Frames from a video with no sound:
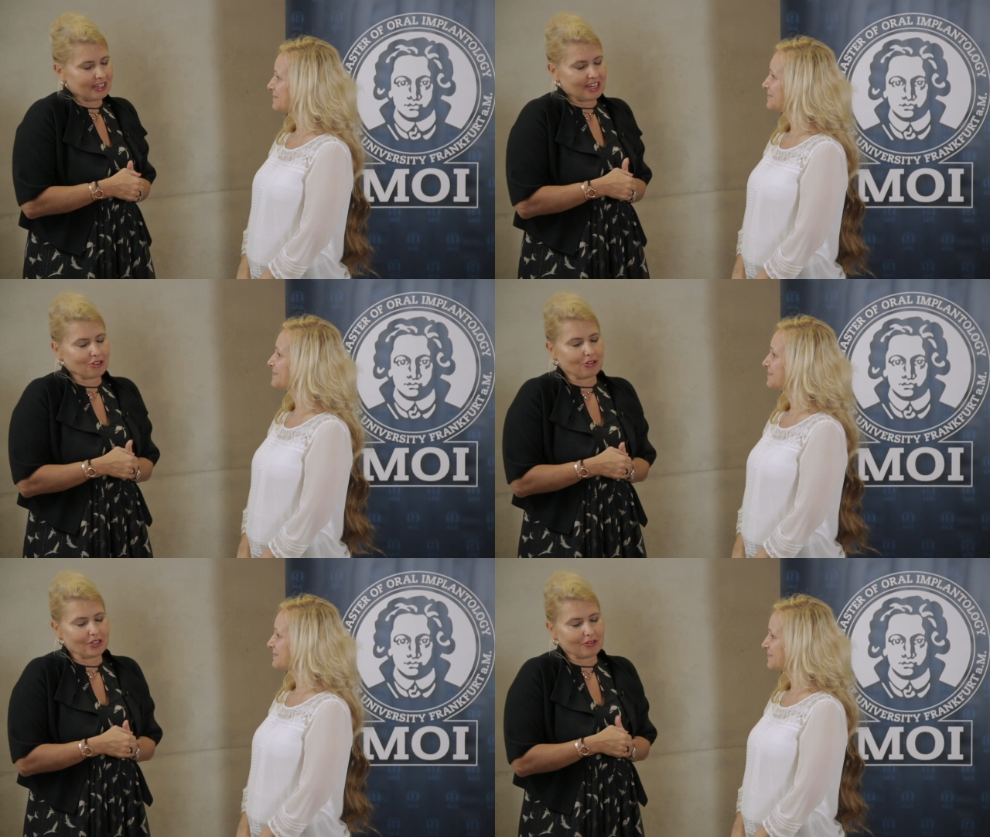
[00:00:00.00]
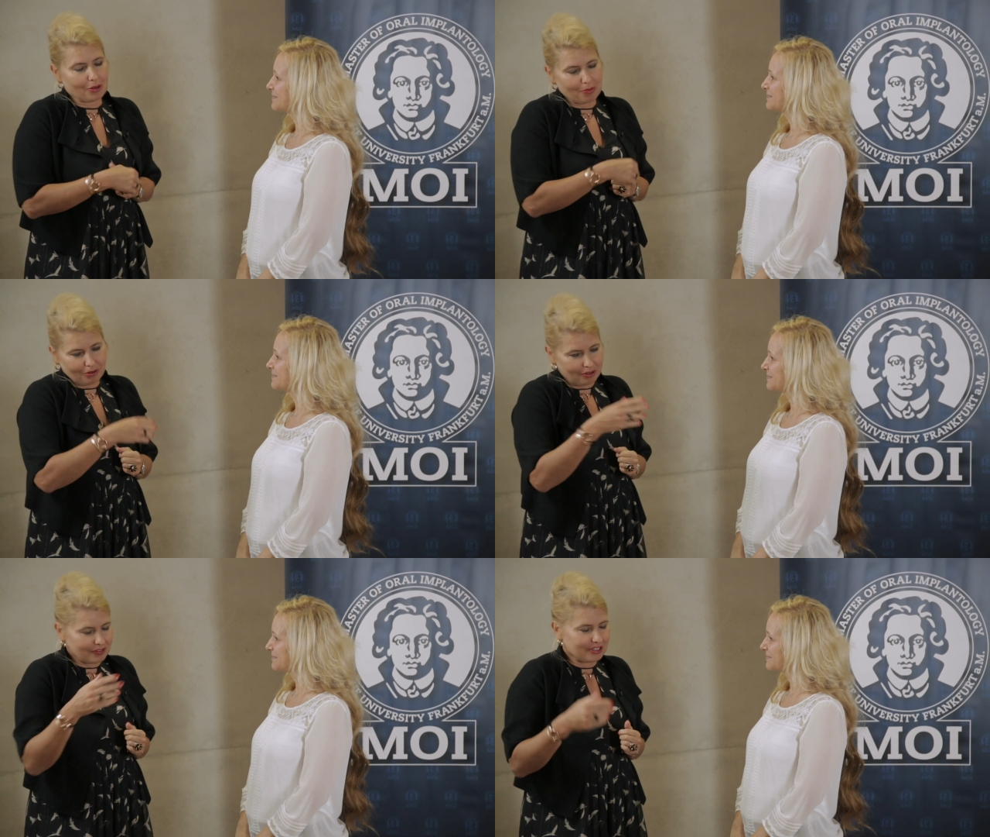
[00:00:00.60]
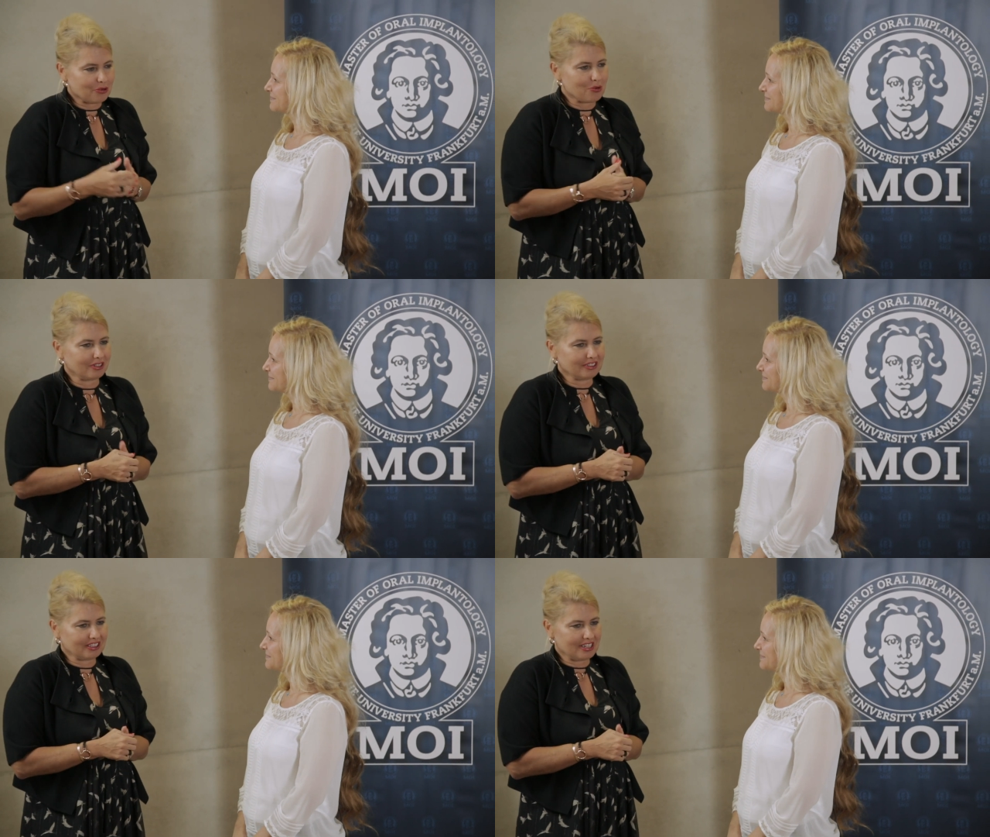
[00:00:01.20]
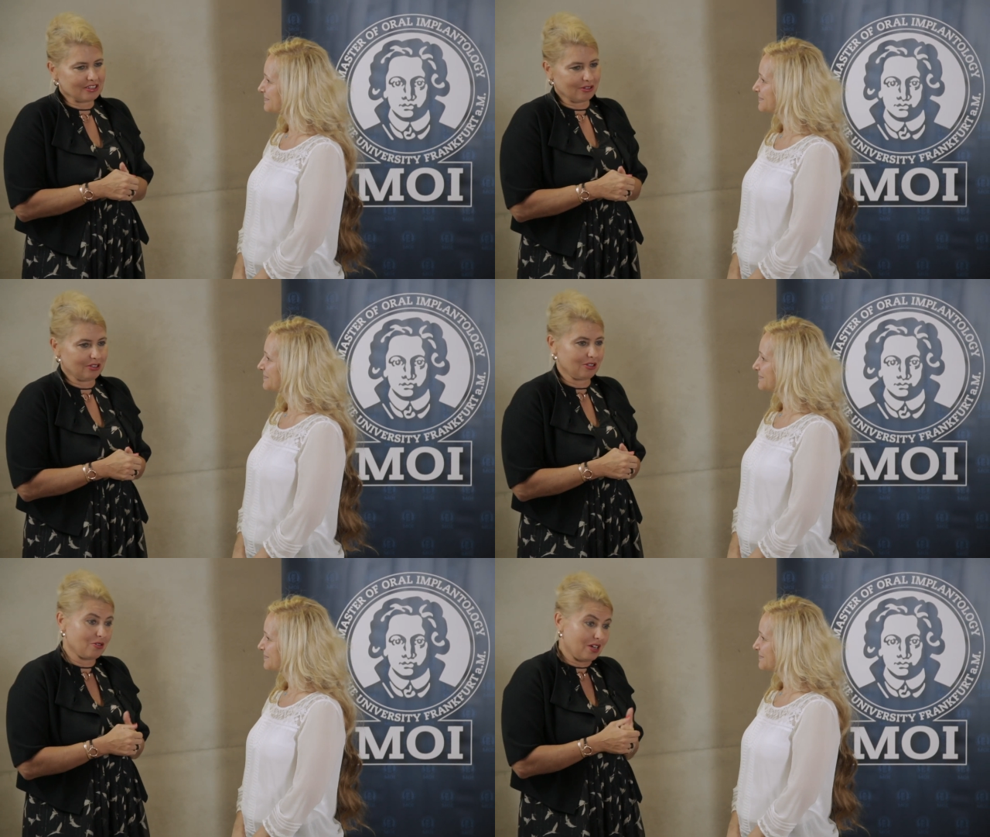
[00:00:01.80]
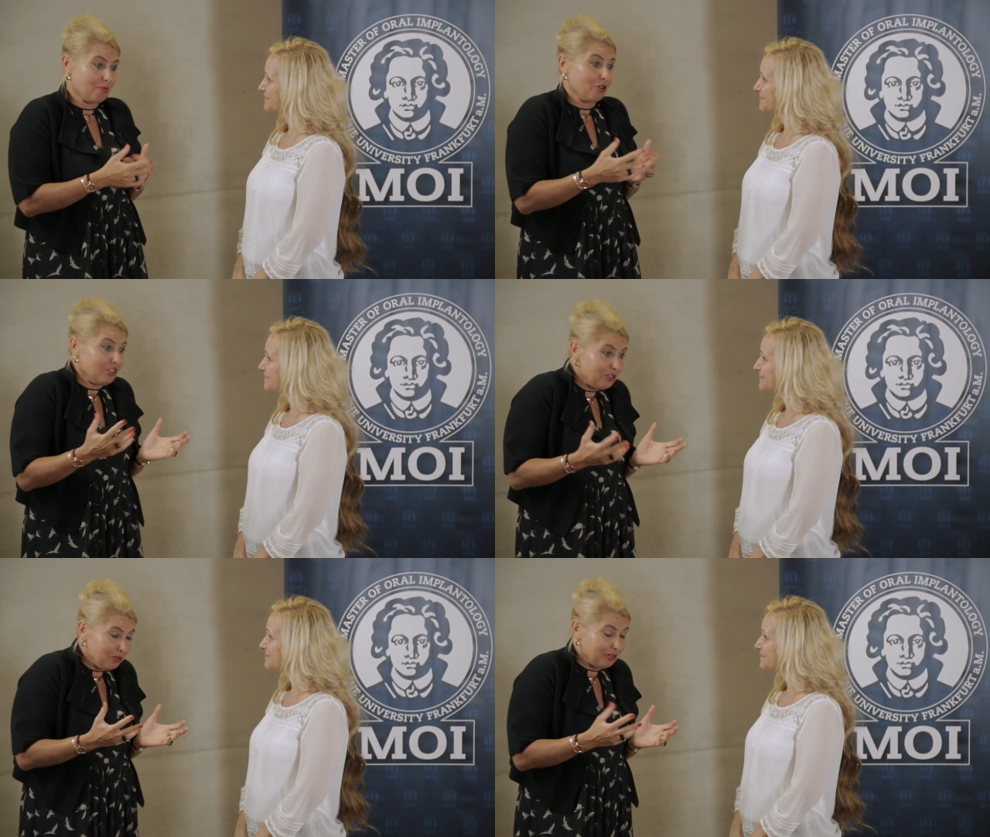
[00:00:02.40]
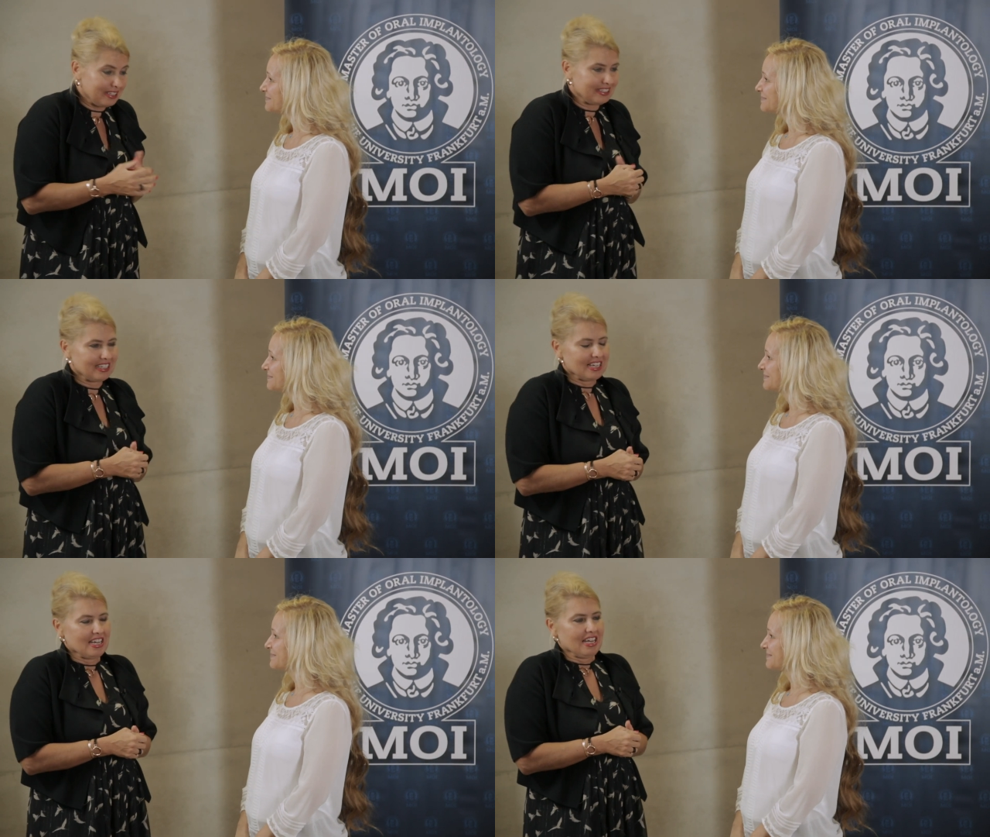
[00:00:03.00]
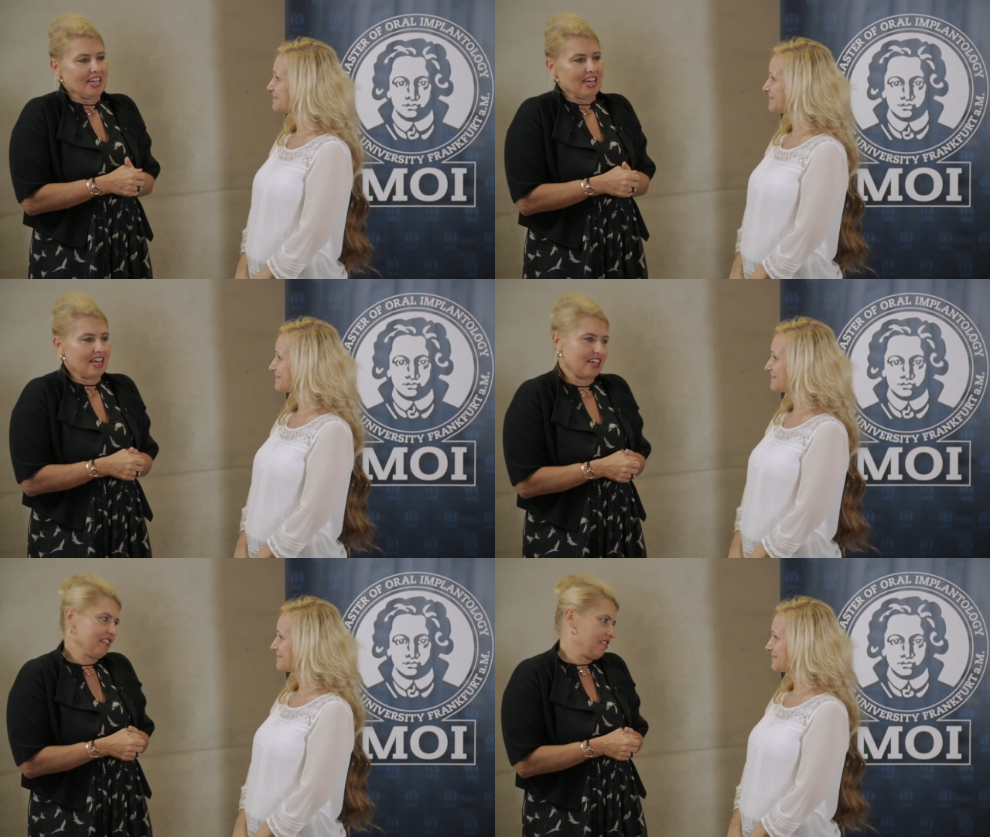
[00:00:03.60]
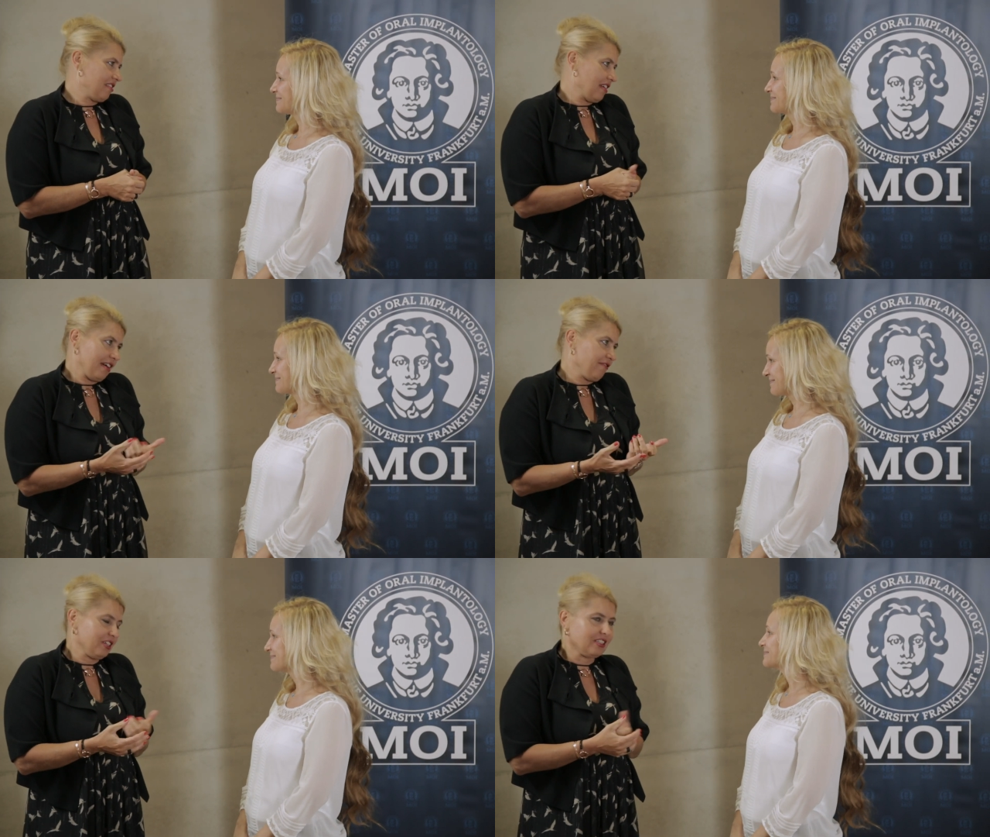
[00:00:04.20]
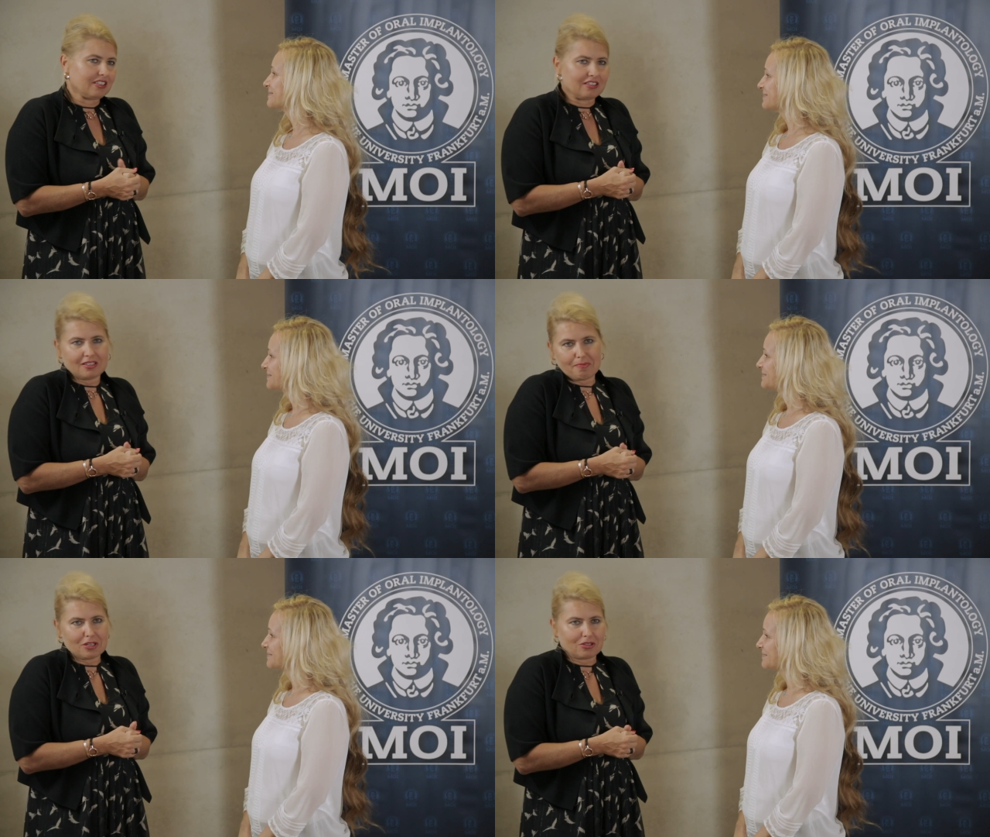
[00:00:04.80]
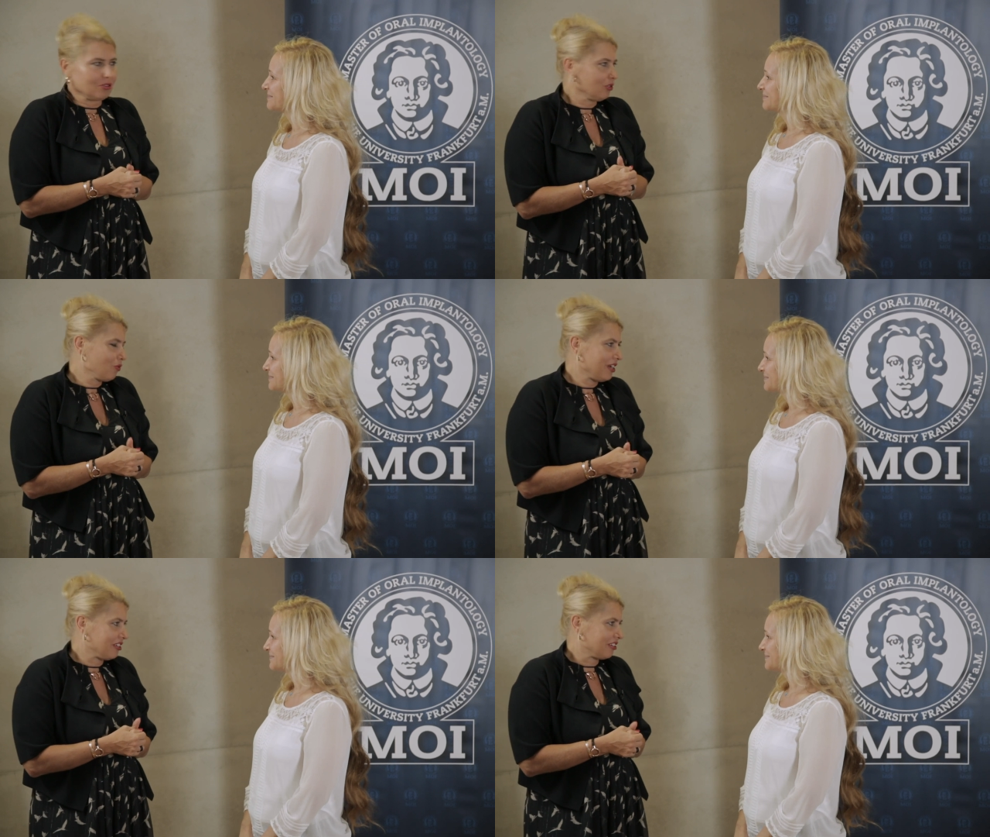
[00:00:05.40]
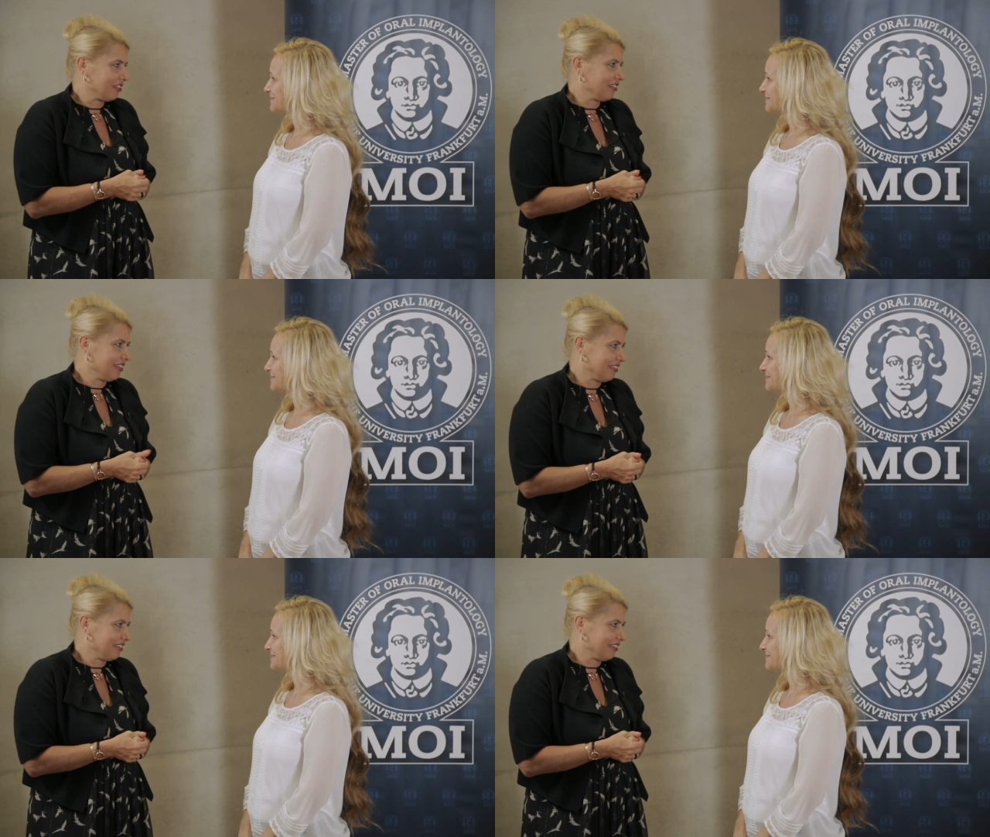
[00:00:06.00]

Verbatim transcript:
Speaker 1: the lecturers from all over the world and also MOI students. And I think that is the best continuation.